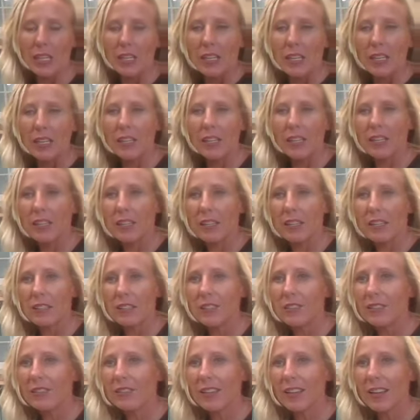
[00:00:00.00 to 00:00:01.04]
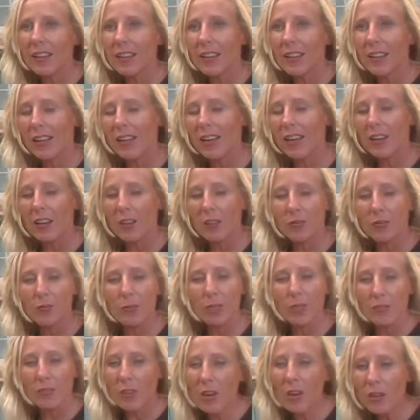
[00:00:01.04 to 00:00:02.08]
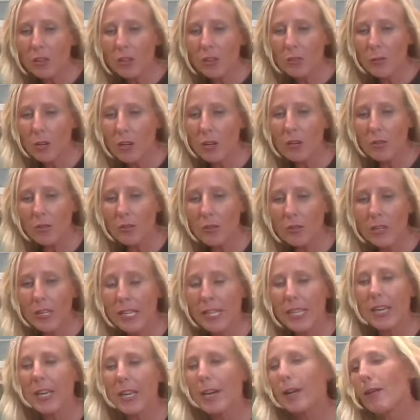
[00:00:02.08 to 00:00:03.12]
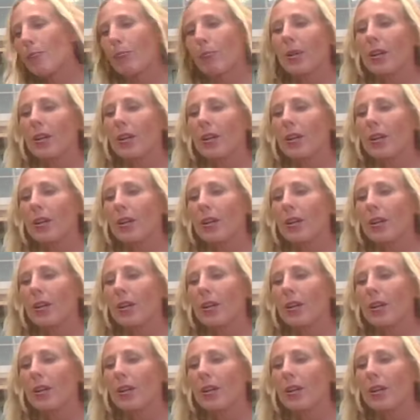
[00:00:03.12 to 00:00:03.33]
and I have my volume all the way up,